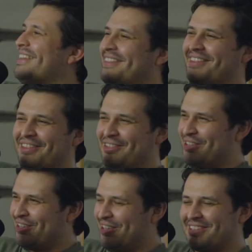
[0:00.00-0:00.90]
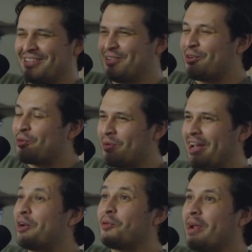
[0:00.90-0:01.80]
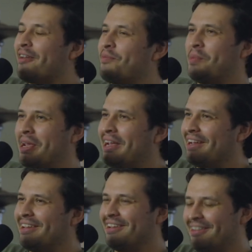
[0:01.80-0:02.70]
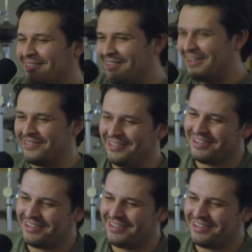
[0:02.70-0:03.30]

Just what church, cre- a creative being, you know, whatever.